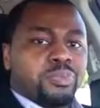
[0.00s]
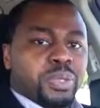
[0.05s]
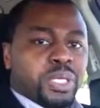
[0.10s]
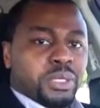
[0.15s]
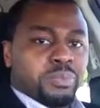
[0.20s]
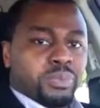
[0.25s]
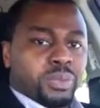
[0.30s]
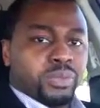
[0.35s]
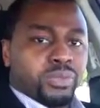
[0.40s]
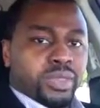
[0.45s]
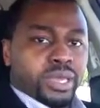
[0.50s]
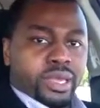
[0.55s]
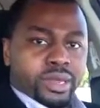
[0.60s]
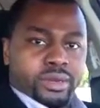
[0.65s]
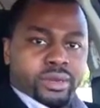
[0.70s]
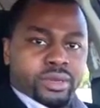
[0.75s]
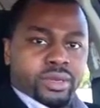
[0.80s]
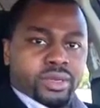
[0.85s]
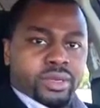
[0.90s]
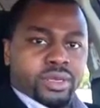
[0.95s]
people
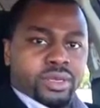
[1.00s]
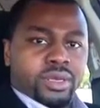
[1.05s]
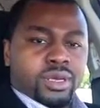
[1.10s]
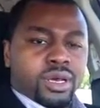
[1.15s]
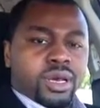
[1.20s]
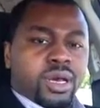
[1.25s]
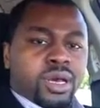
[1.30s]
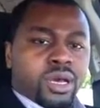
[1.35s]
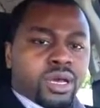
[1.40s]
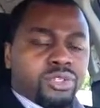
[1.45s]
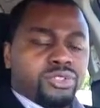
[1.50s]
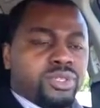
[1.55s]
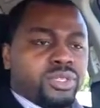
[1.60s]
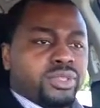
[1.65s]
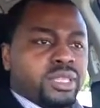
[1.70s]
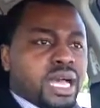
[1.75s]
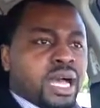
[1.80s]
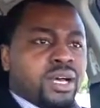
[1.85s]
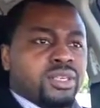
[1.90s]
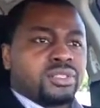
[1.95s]
there.
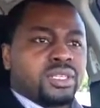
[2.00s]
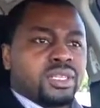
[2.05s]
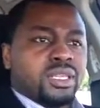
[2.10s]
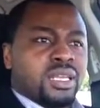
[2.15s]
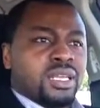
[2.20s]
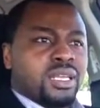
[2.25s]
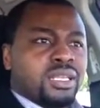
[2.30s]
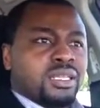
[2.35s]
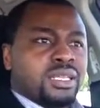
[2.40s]
100,000,